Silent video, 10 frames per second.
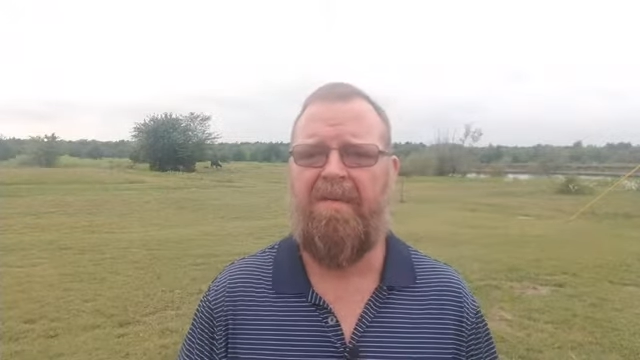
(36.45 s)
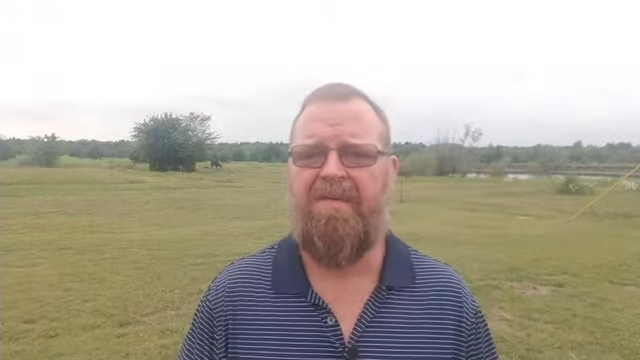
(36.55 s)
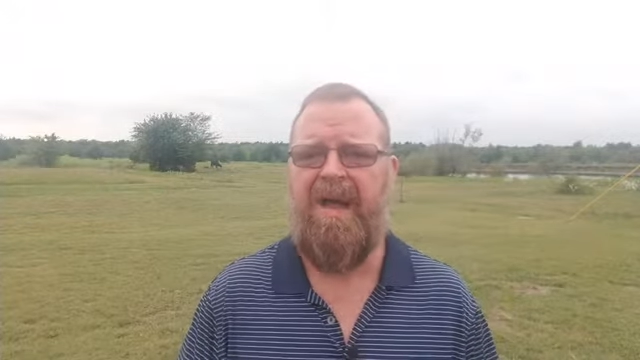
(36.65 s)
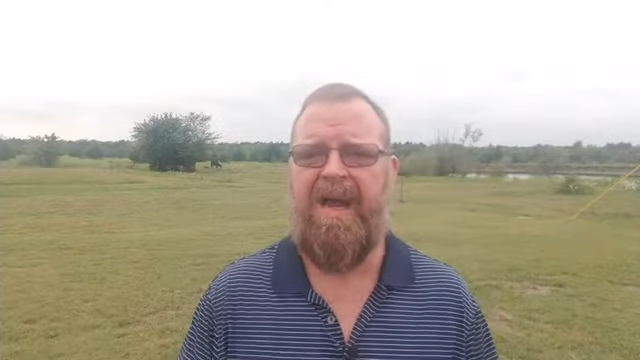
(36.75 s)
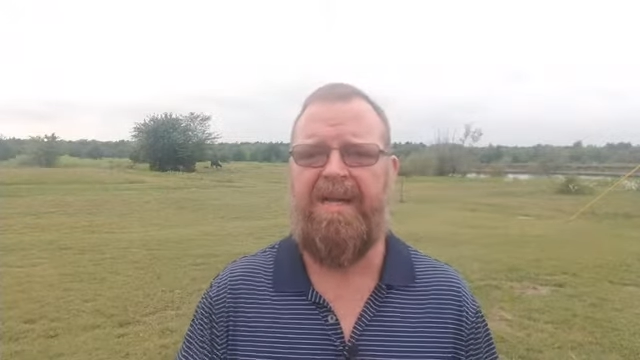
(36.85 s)
In
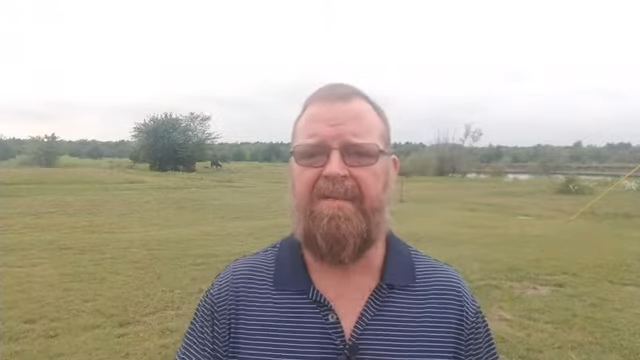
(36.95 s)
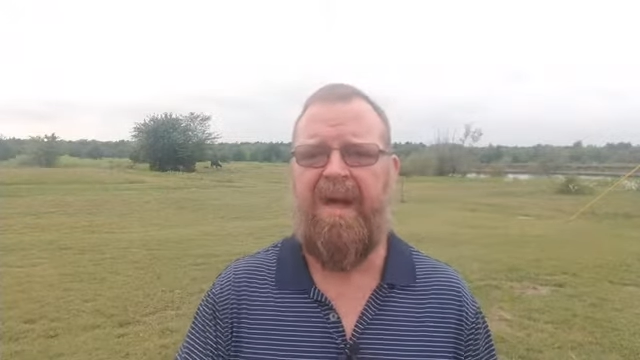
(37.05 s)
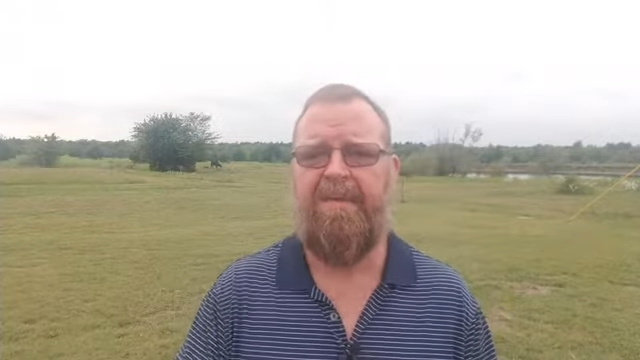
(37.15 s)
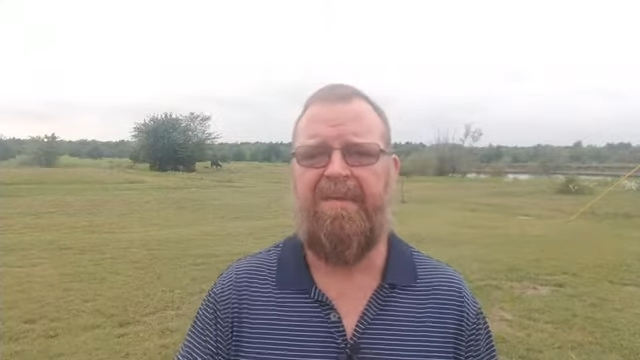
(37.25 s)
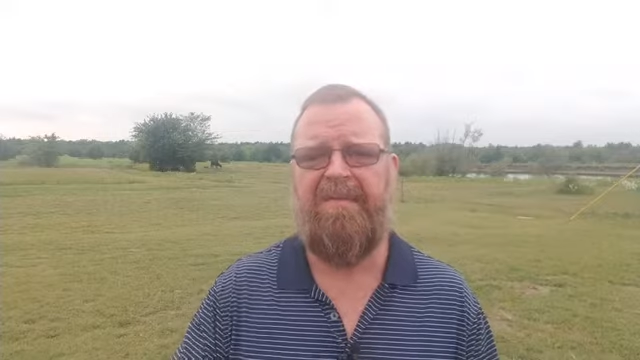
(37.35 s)
fact,
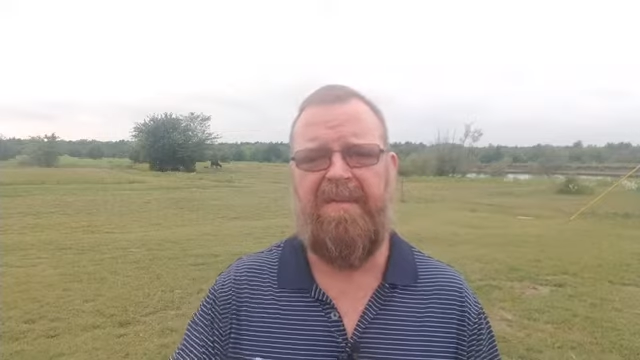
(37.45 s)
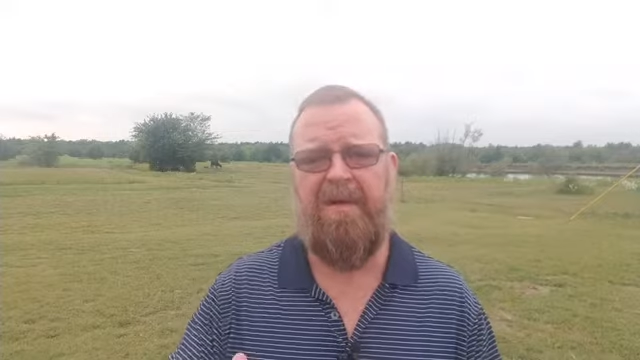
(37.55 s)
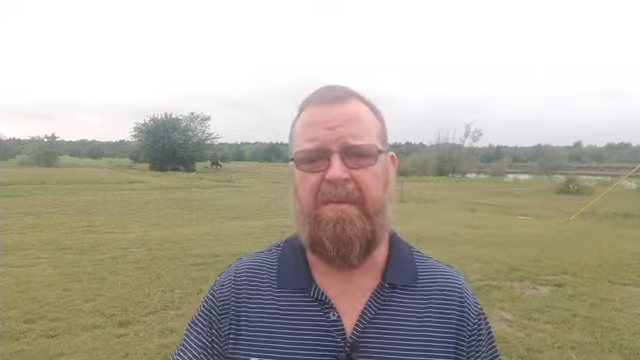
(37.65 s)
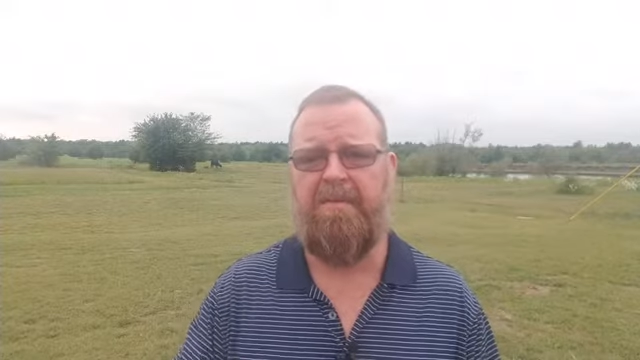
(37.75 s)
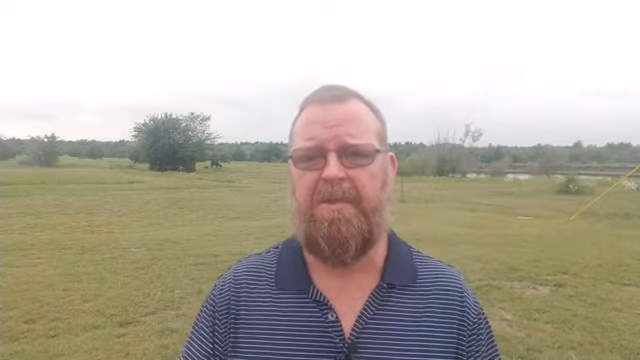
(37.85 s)
I've been
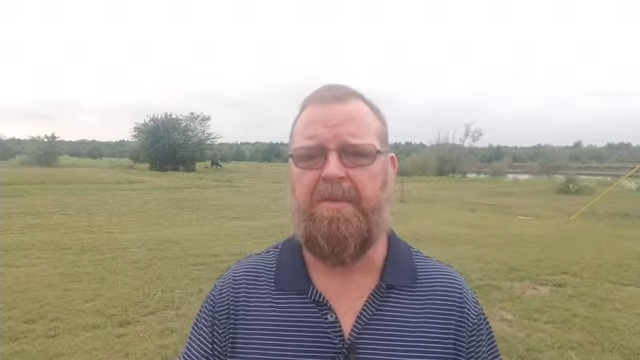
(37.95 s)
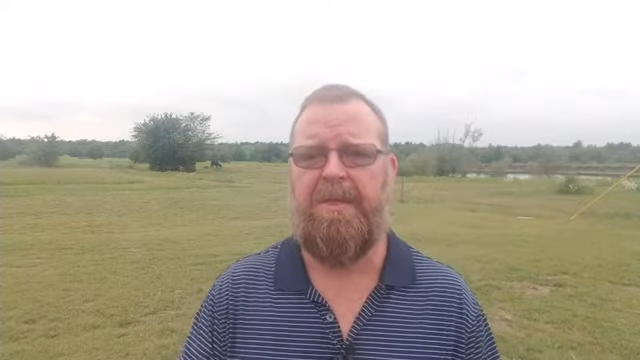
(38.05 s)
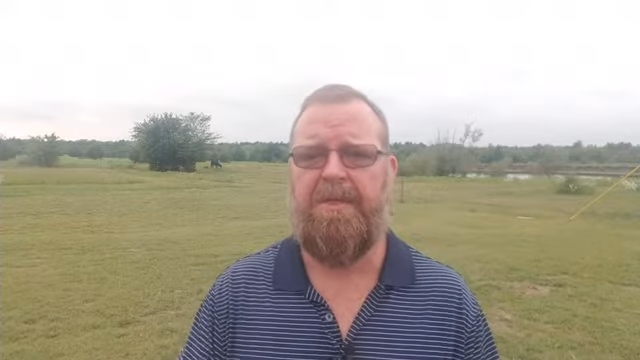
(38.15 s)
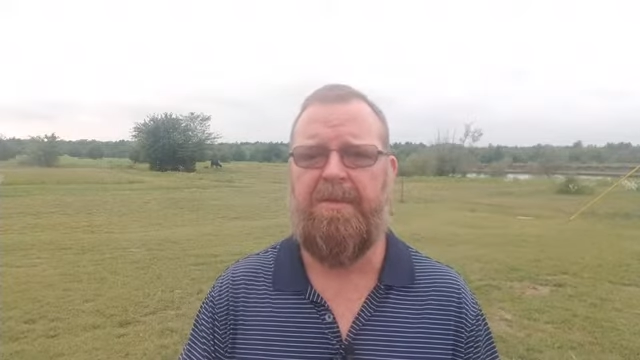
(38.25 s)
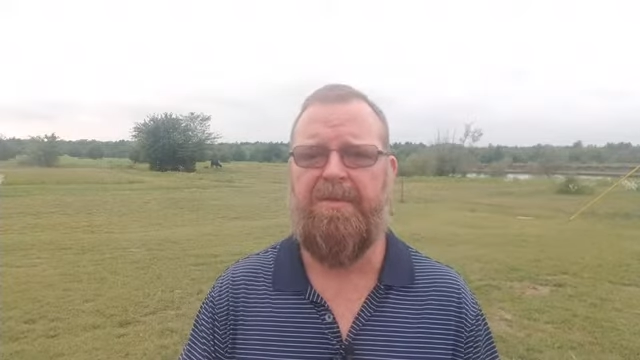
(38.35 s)
floating
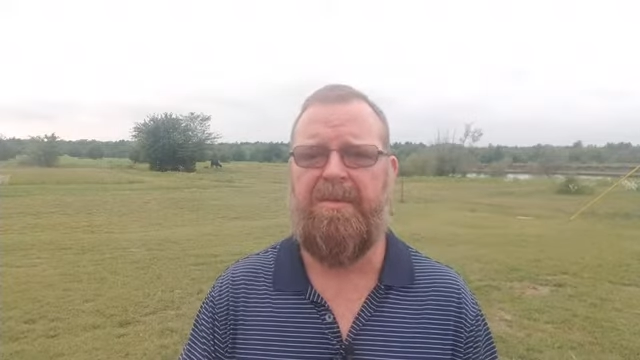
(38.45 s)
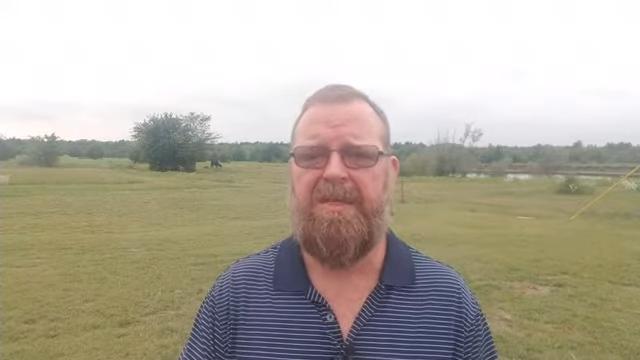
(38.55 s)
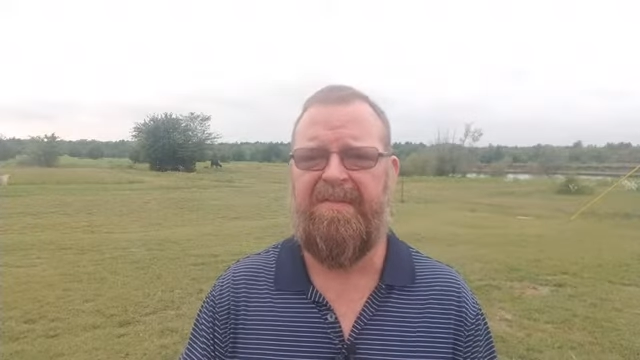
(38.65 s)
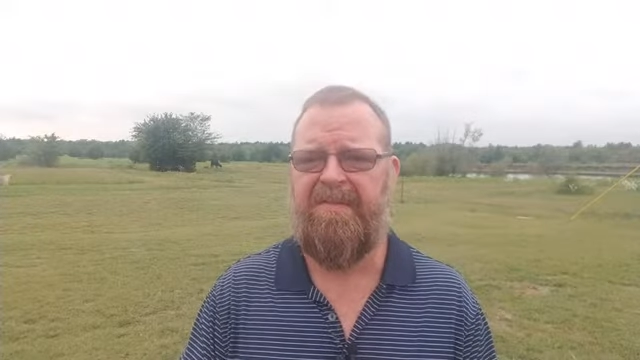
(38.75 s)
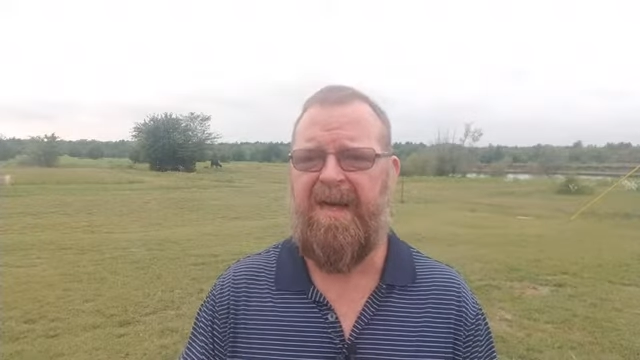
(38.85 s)
between
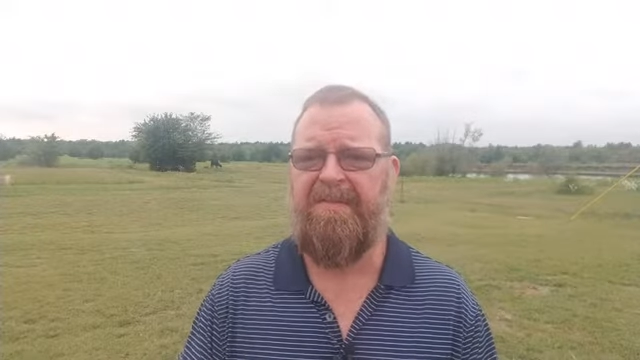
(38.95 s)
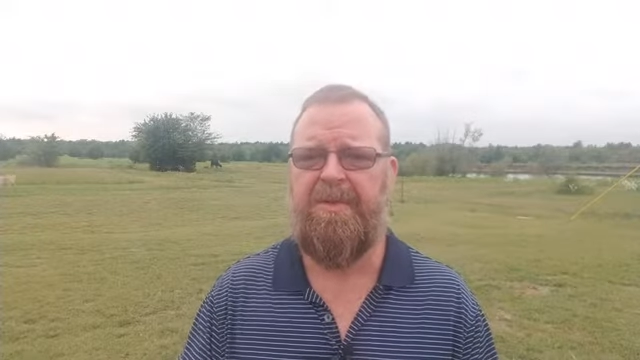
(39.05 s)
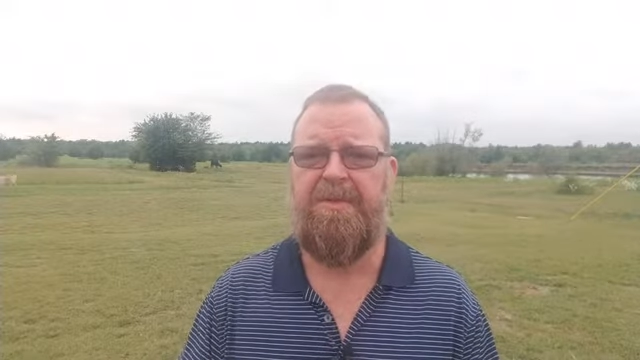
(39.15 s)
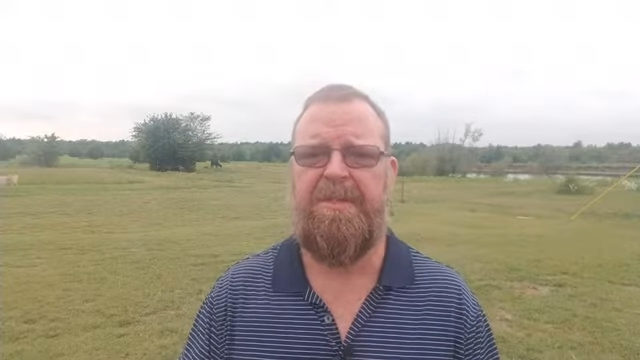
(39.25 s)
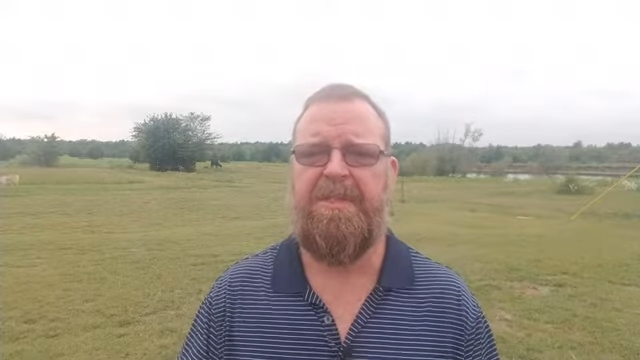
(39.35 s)
255,
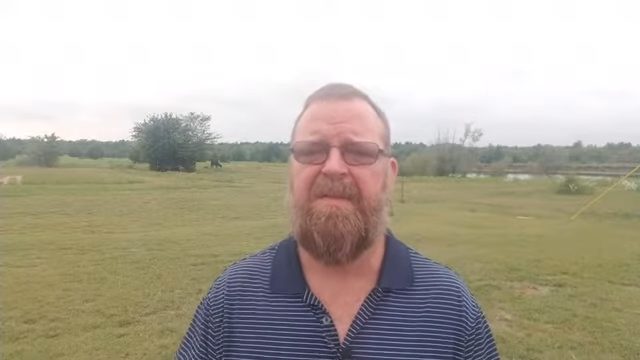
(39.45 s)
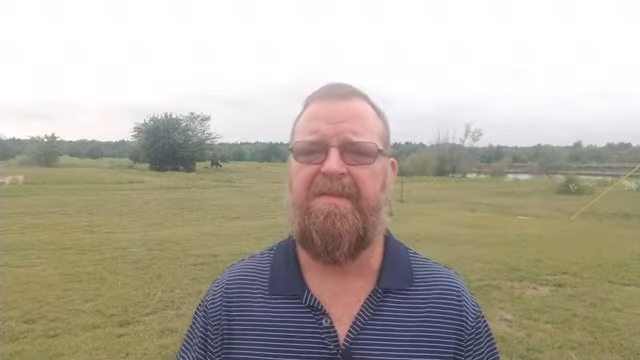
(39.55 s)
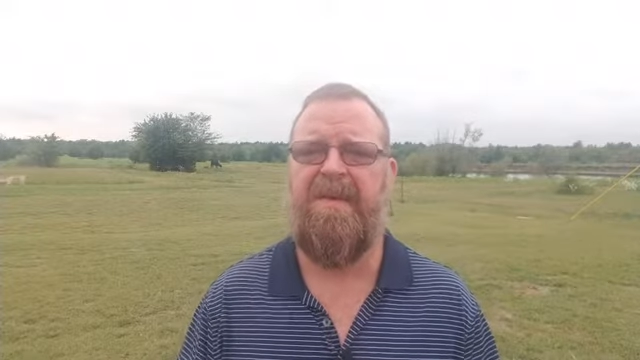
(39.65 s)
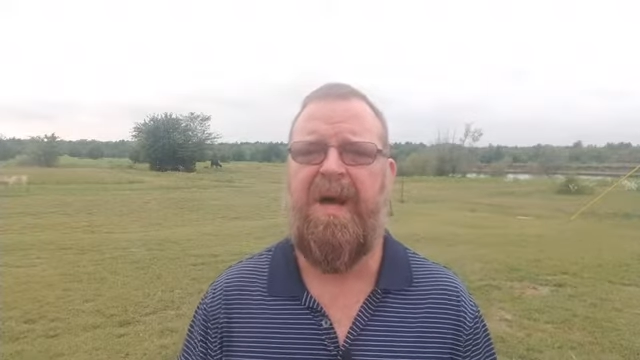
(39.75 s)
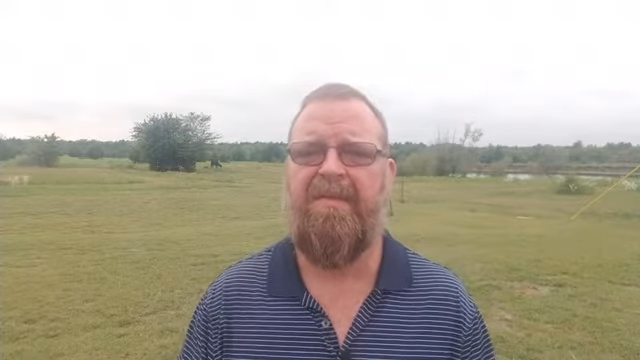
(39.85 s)

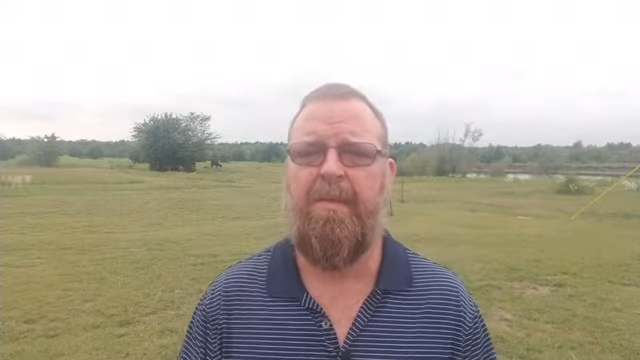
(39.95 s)
265.